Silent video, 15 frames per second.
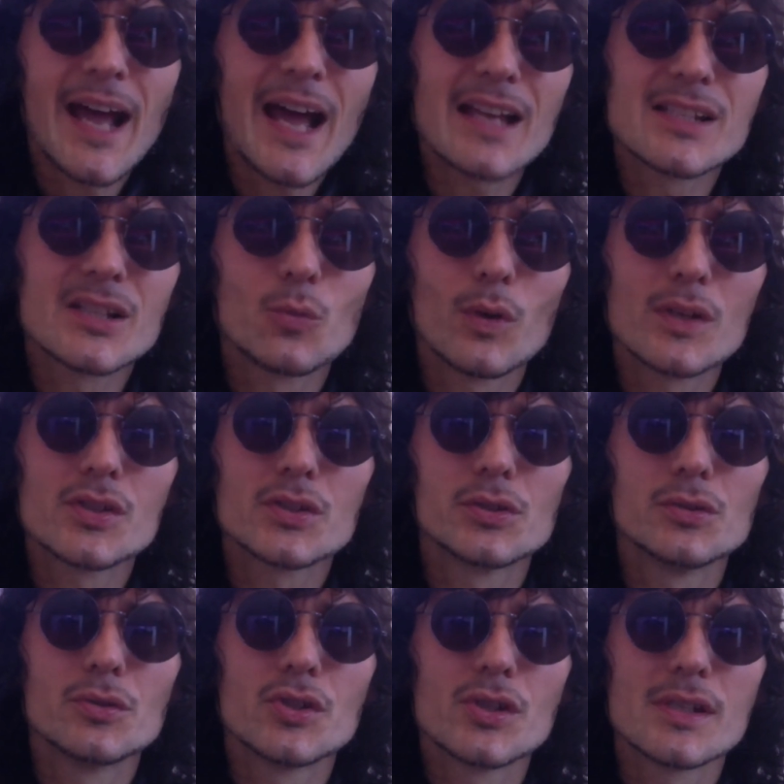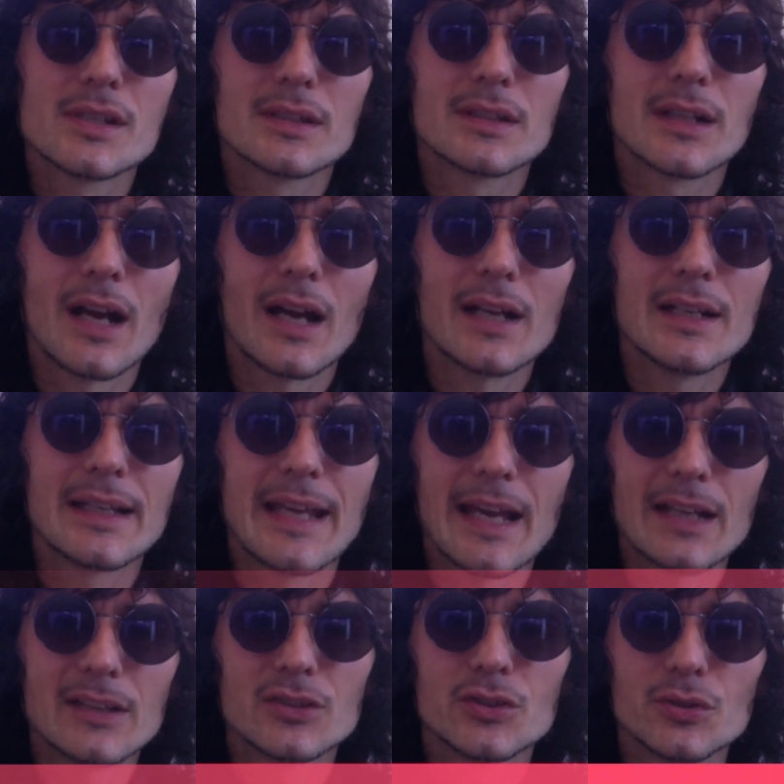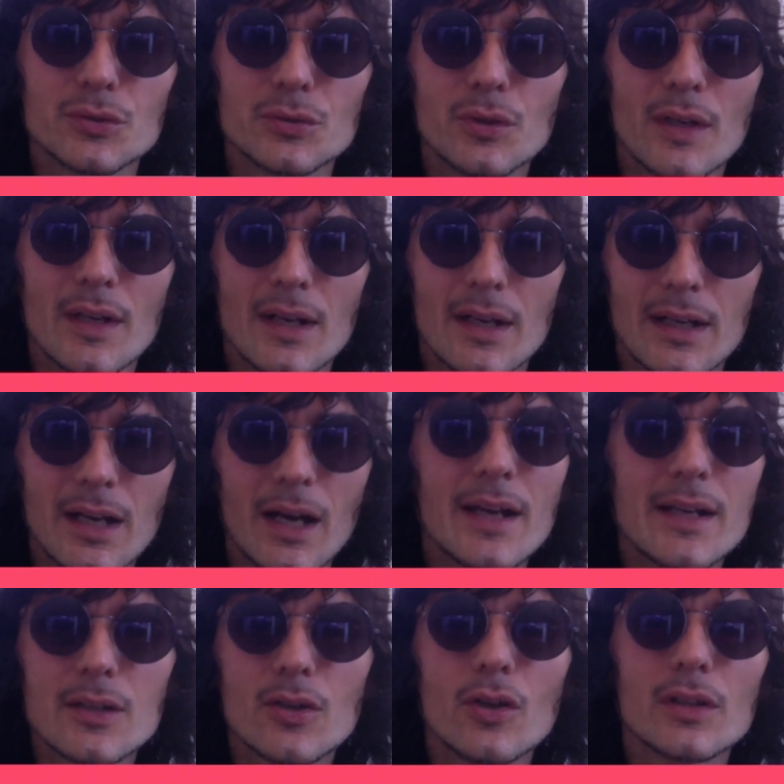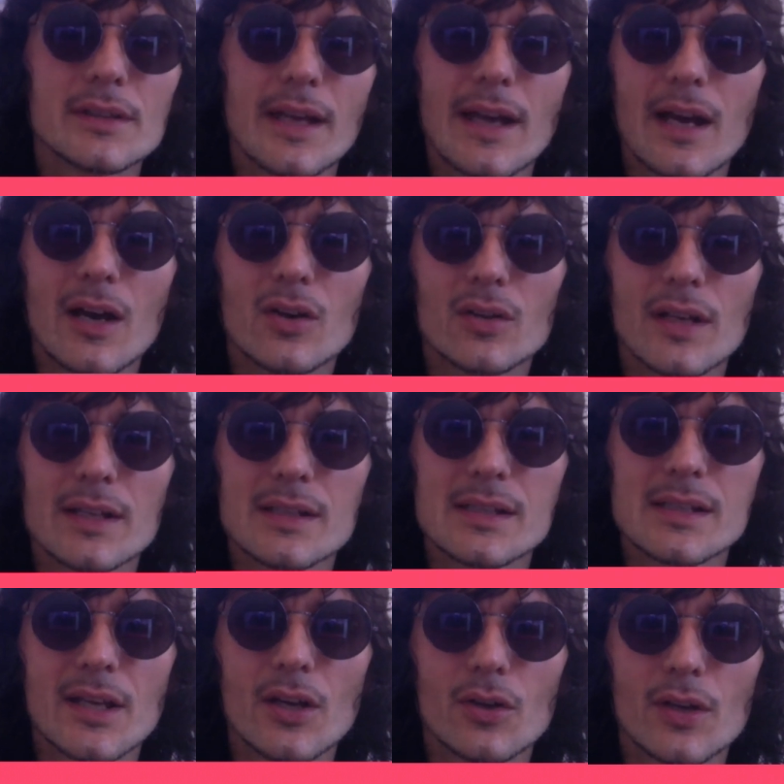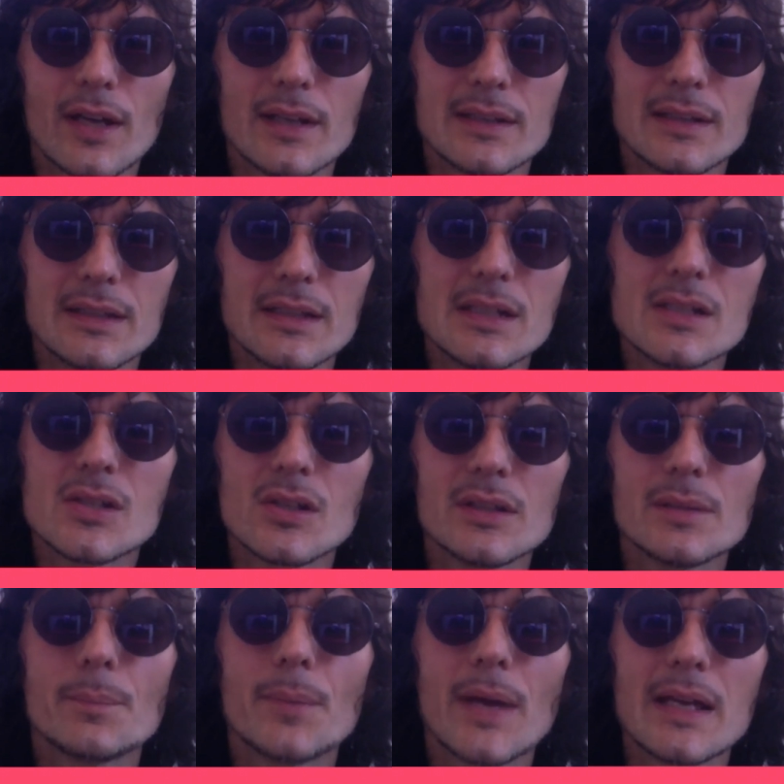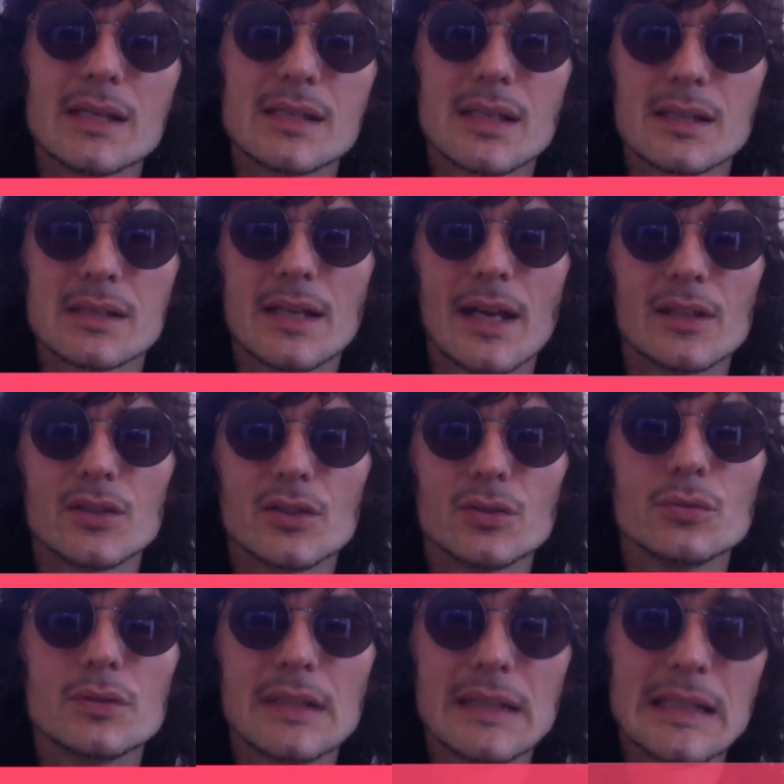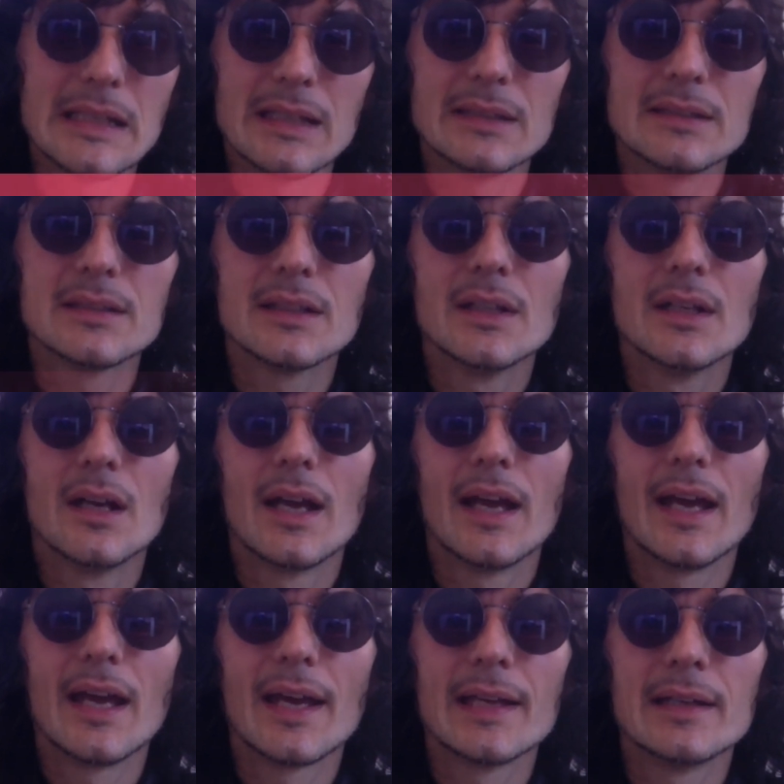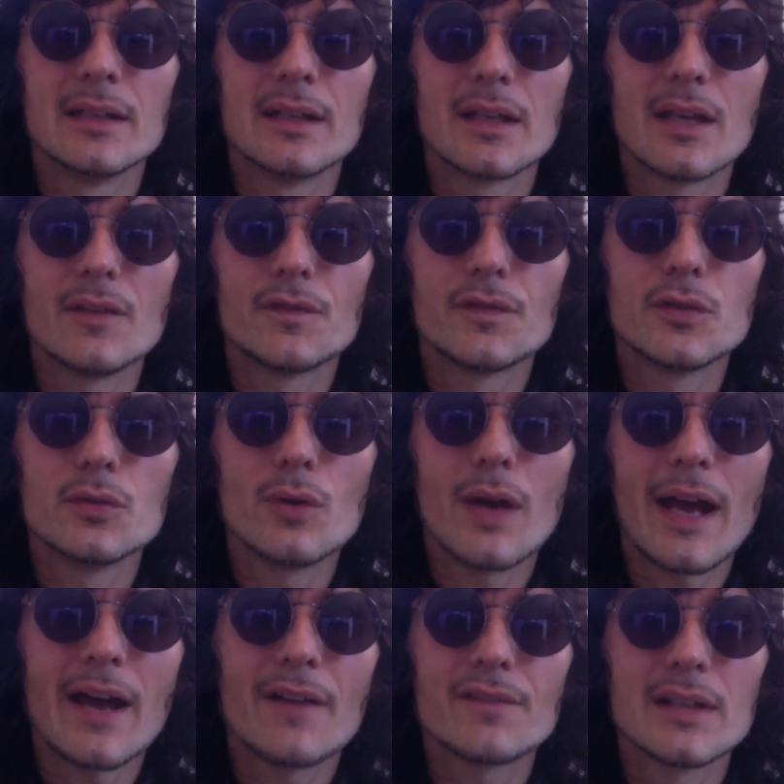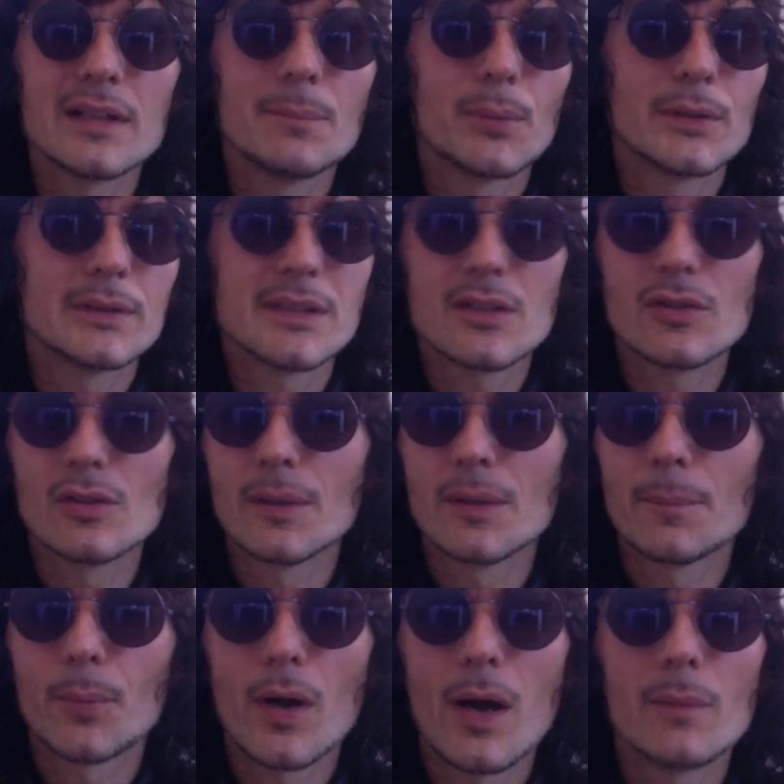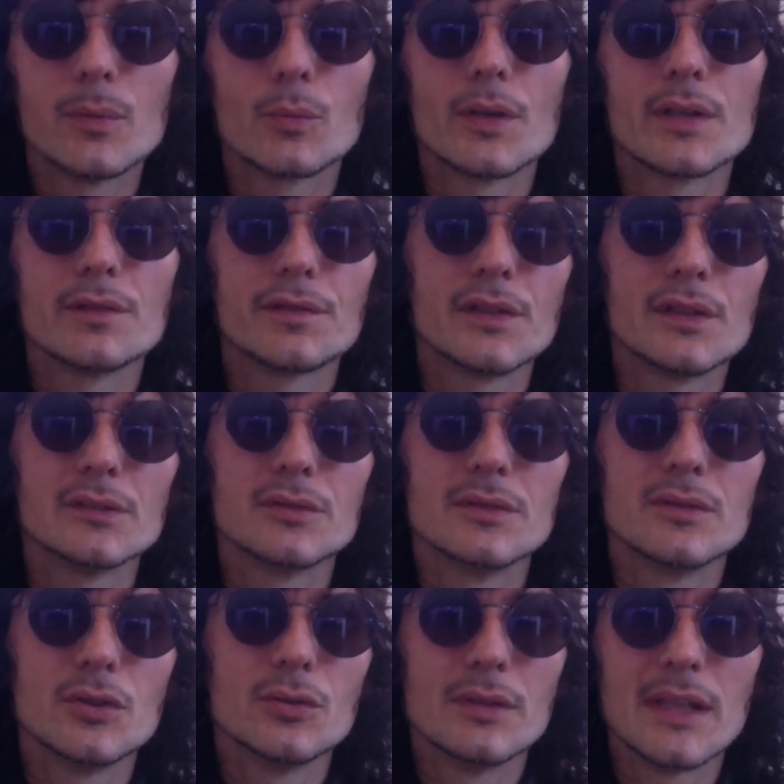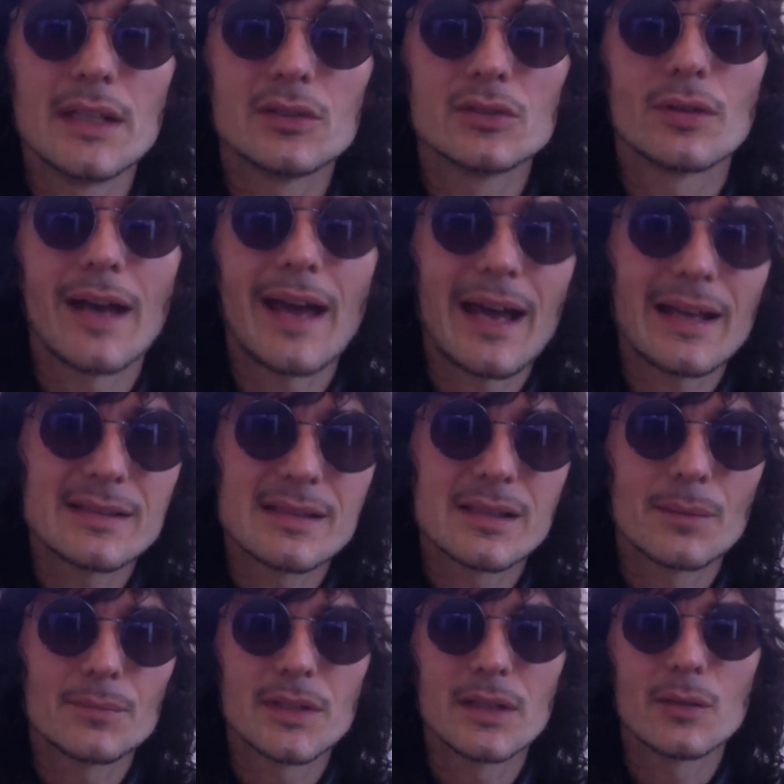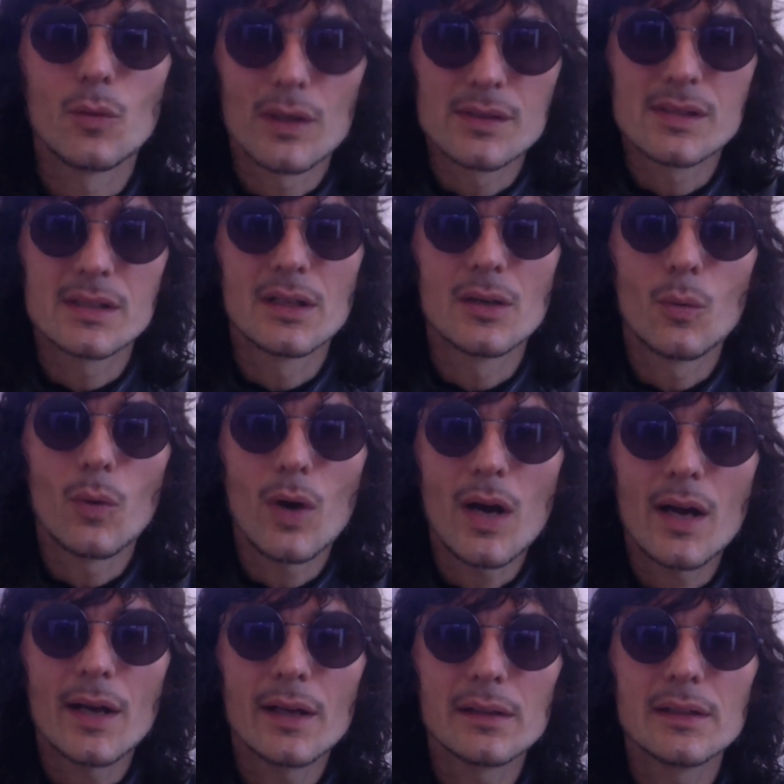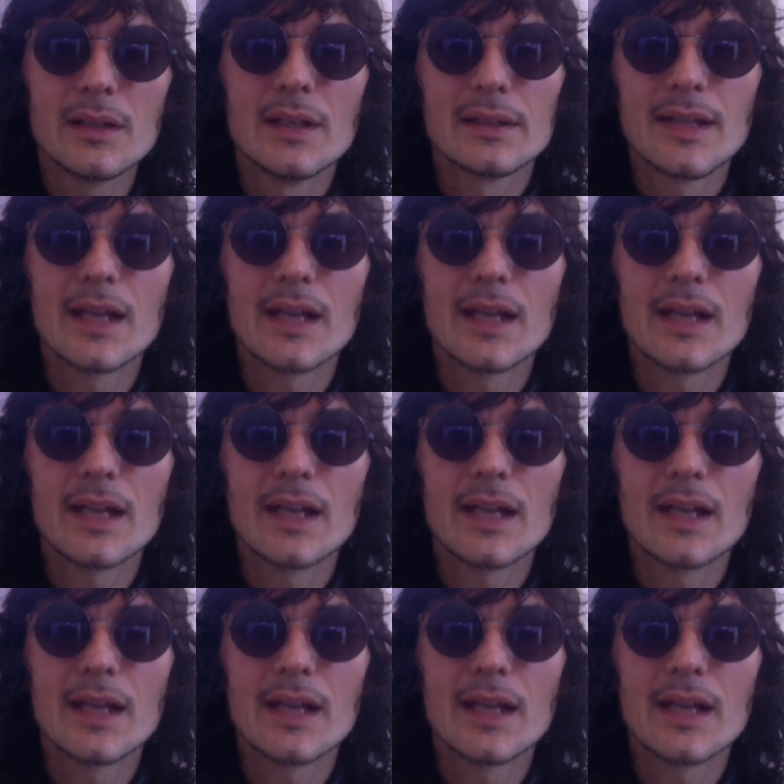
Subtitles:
task was to just kind of get to cut it all down and say, okay, these are the basics that you need. And if you have any particular problem where you feel you need to add something once in a while,